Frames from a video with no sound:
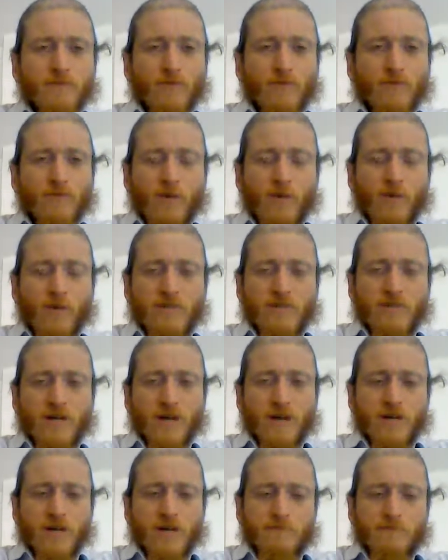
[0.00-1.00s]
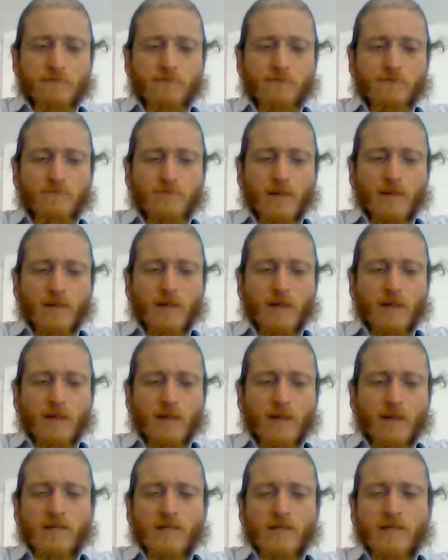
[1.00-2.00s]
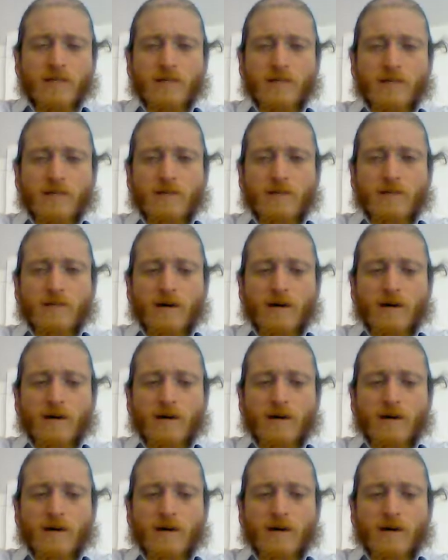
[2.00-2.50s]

from what you're stuck in?" And the pig says,